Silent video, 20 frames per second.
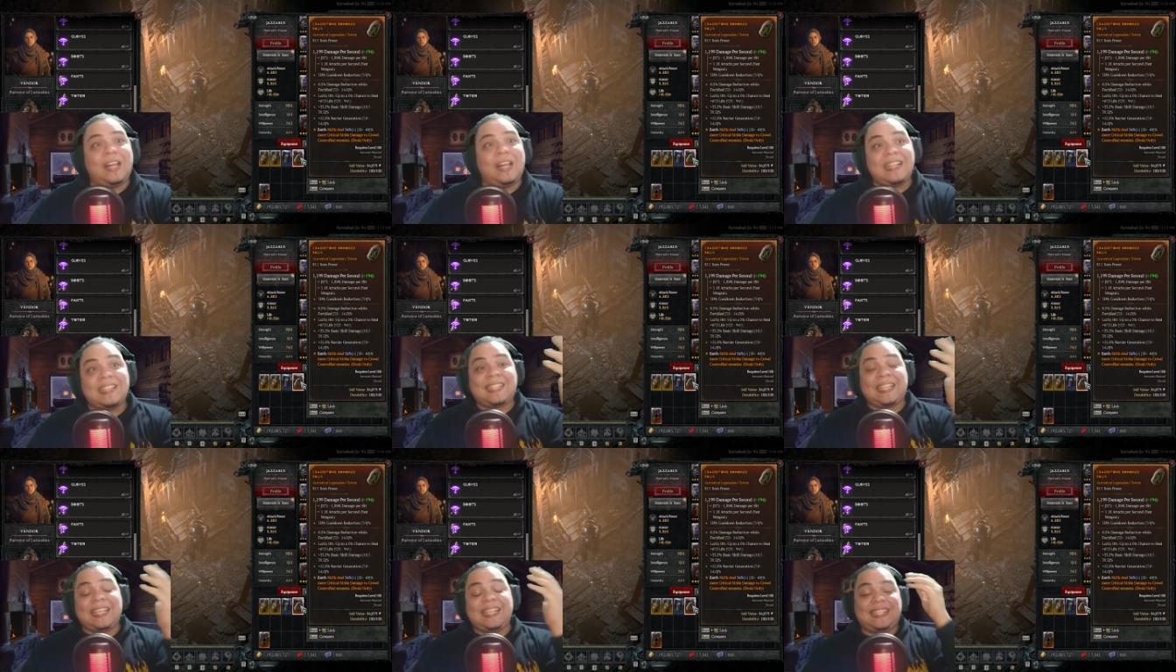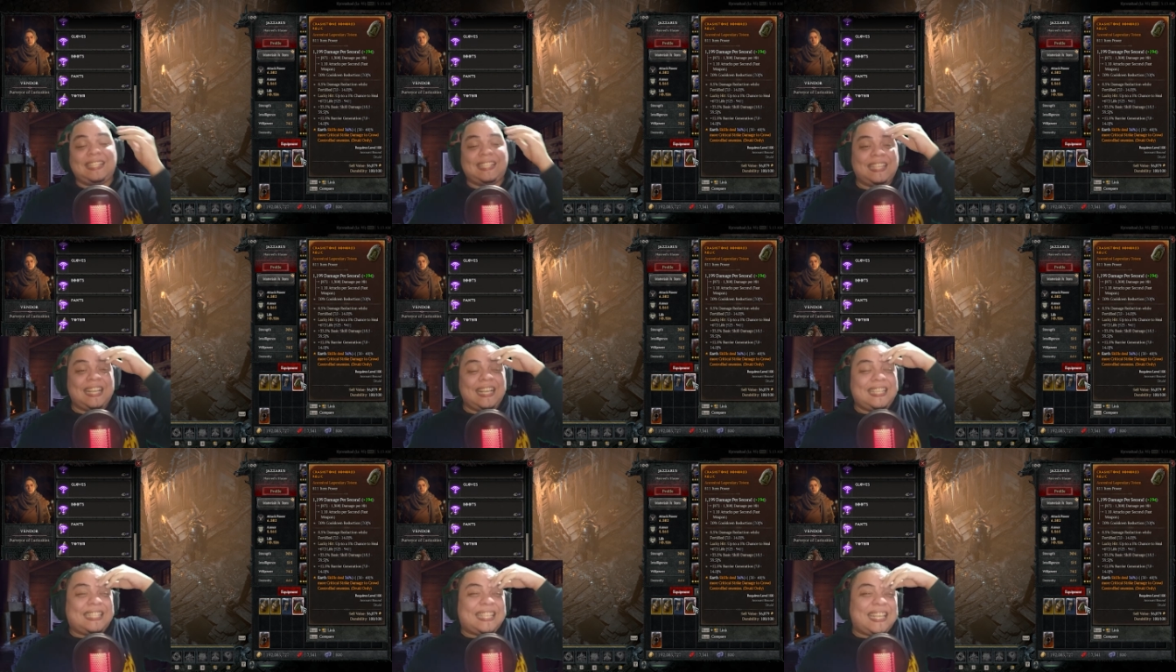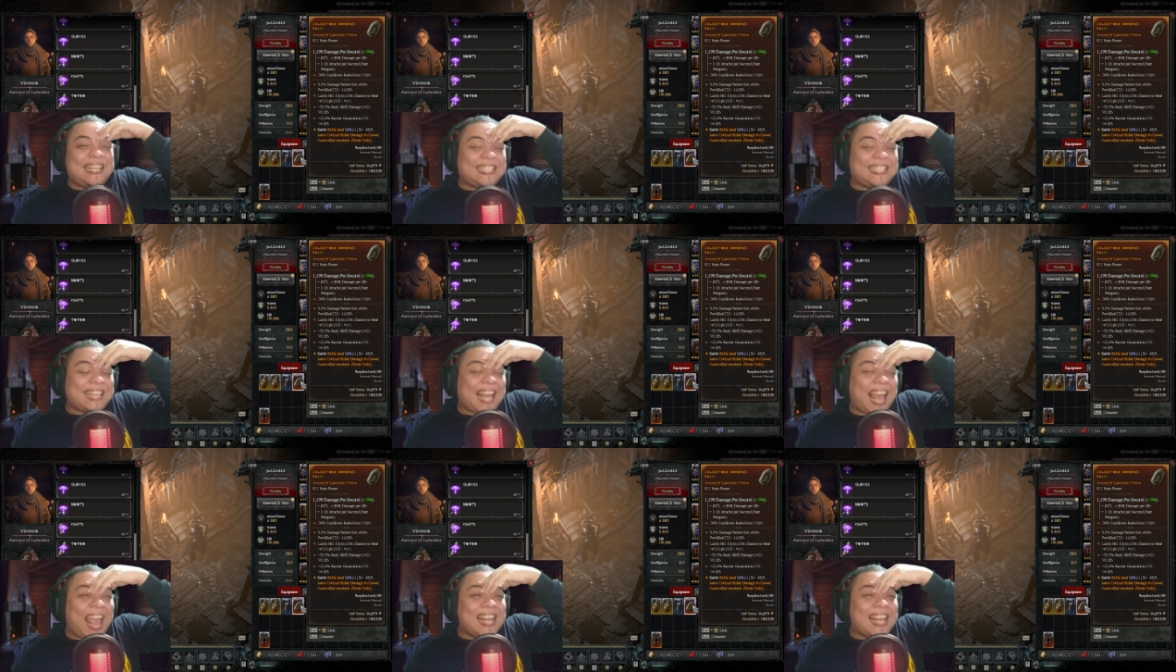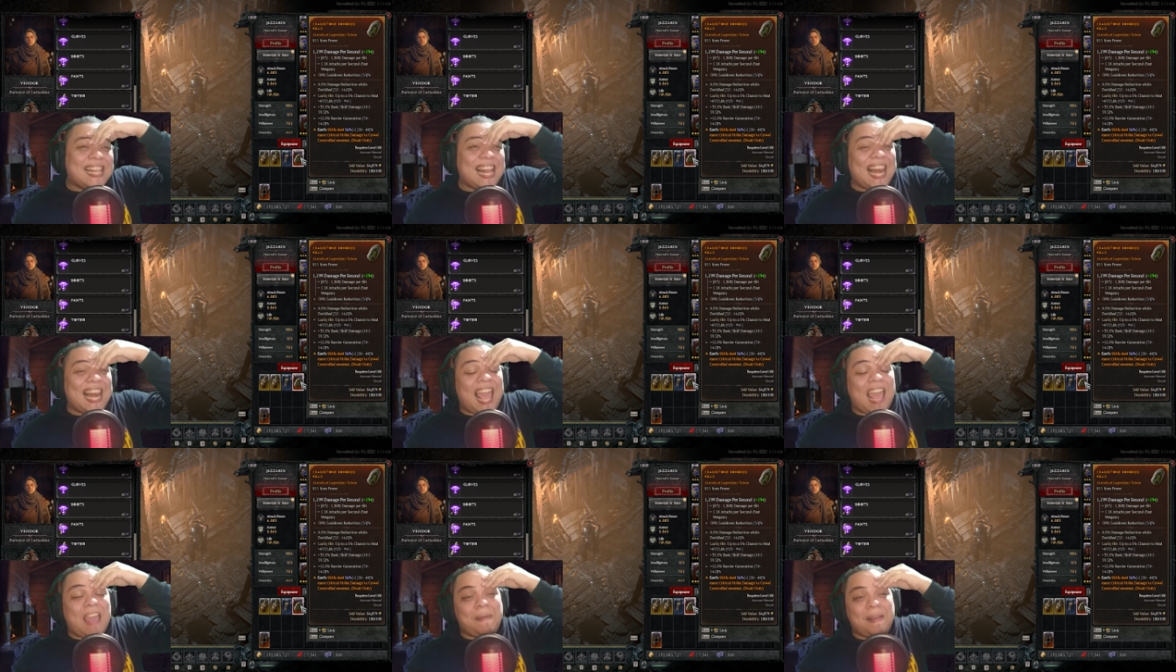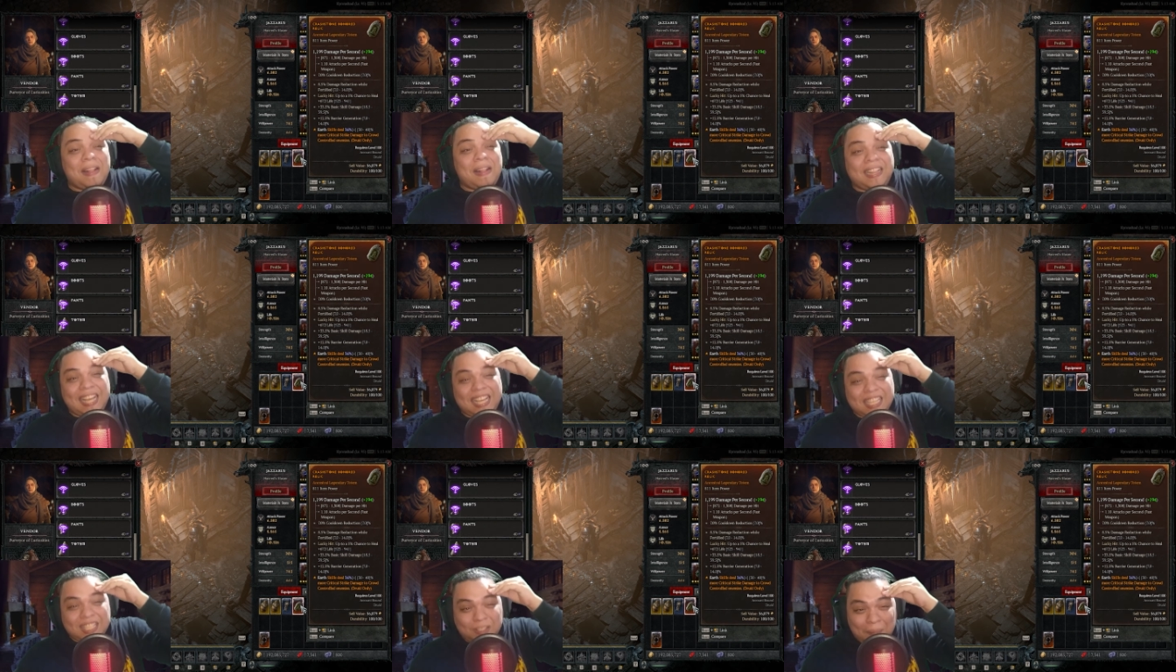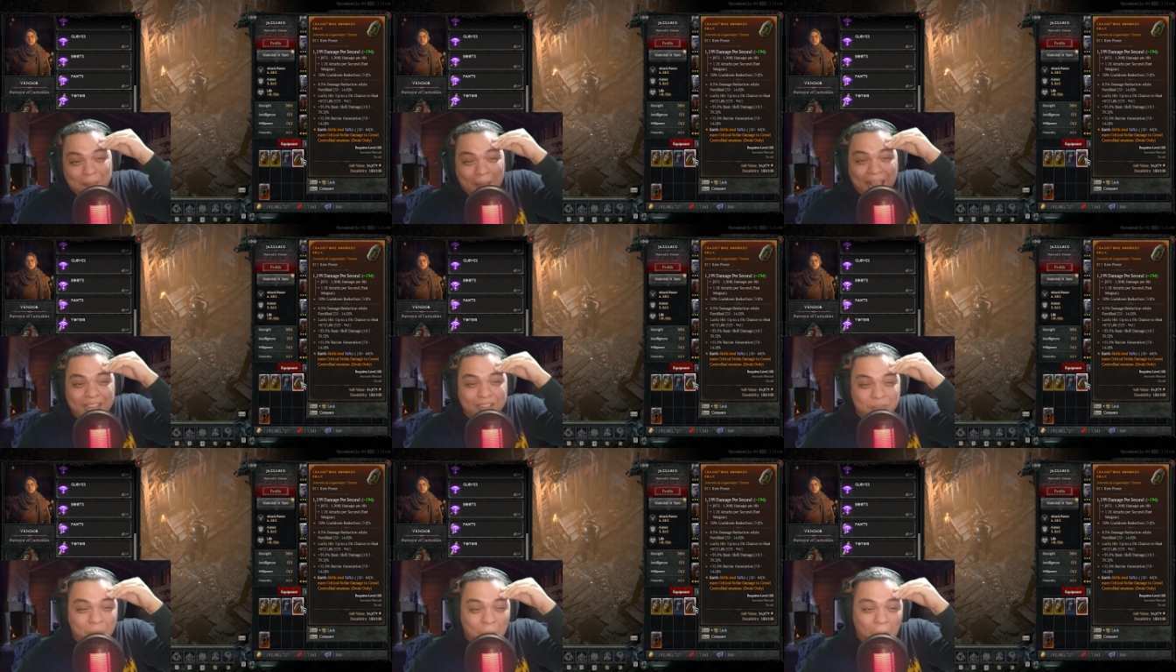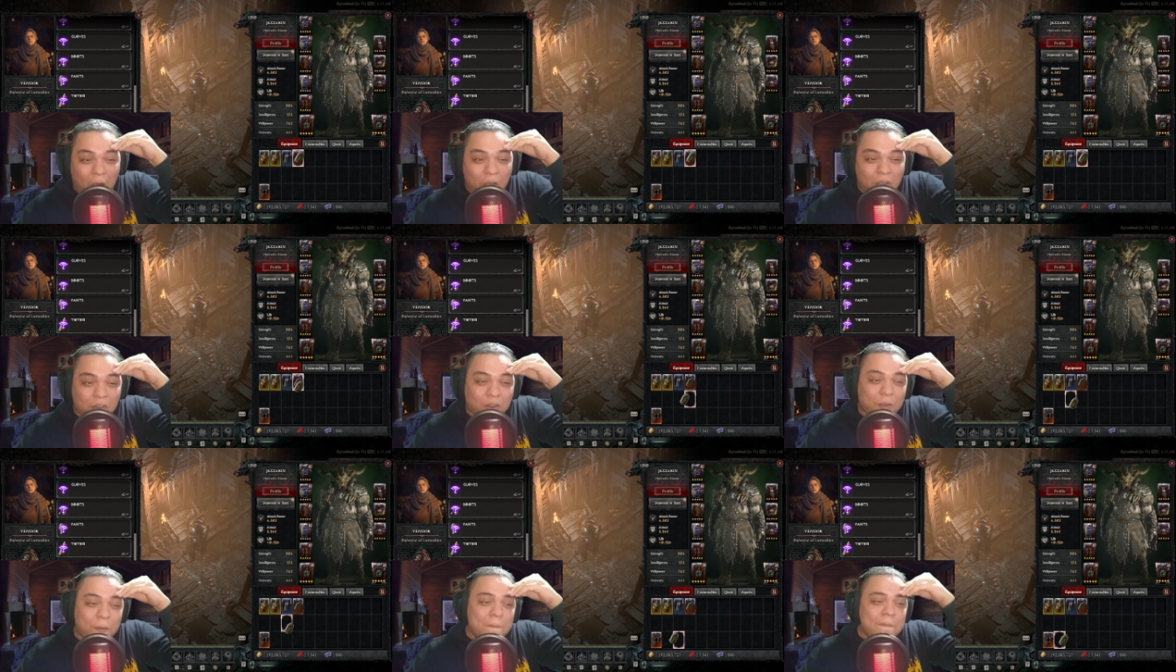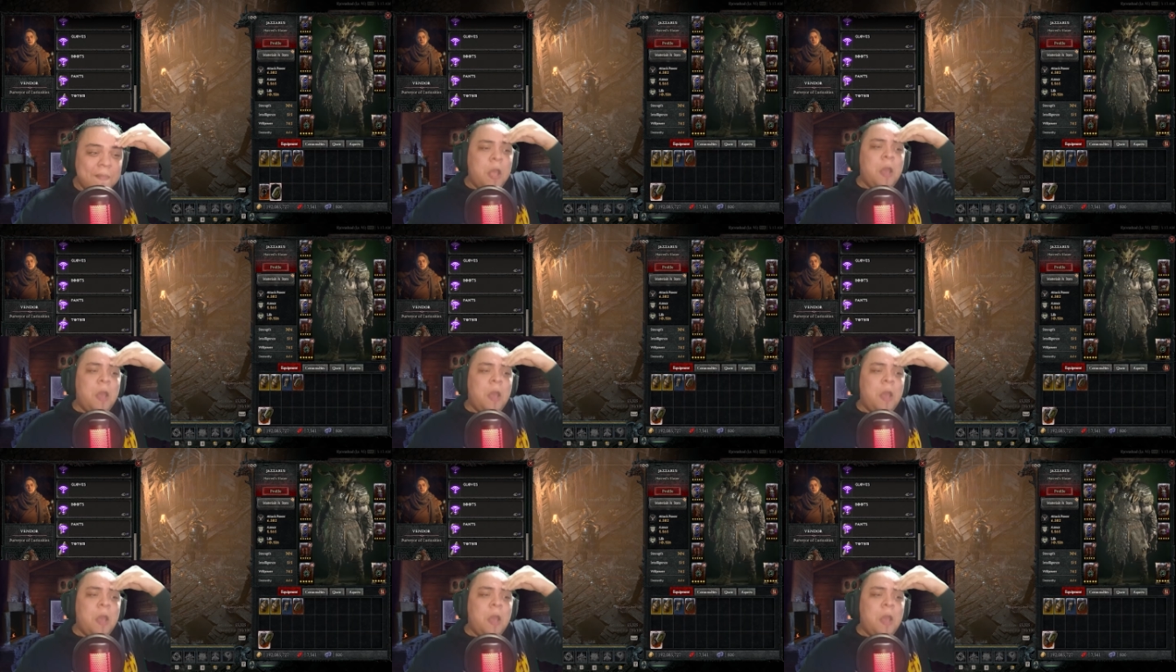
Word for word: And since this is eight eleven, this might work.